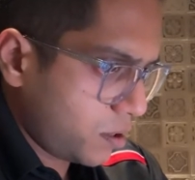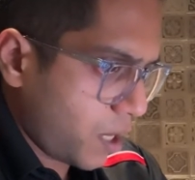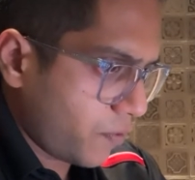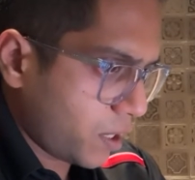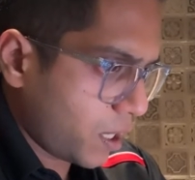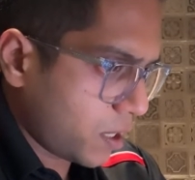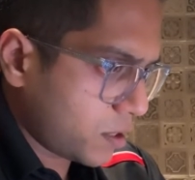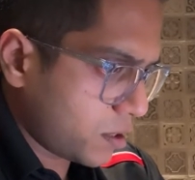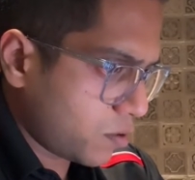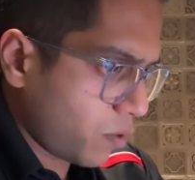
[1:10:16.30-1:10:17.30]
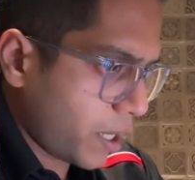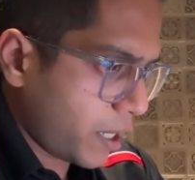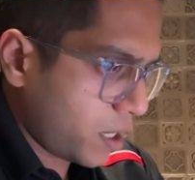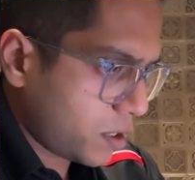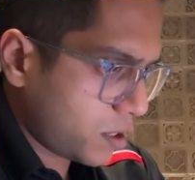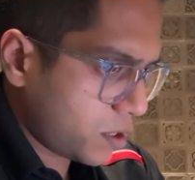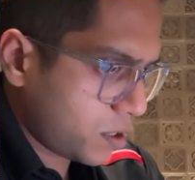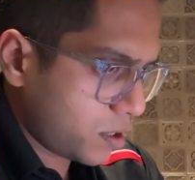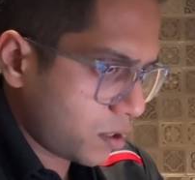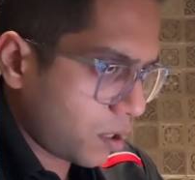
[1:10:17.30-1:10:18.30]
Everything else is the way it is.
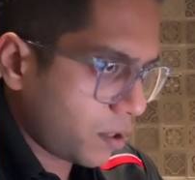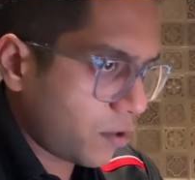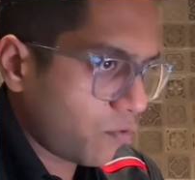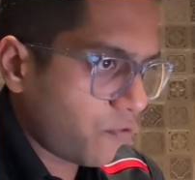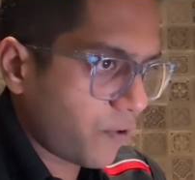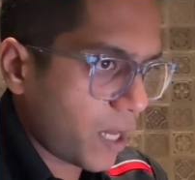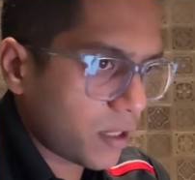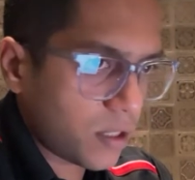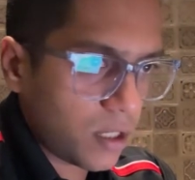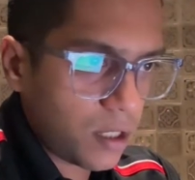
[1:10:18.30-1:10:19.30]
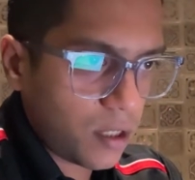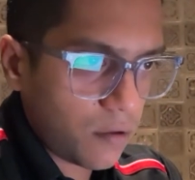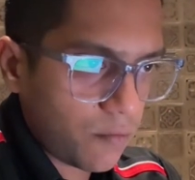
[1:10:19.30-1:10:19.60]
Nothing too fancy.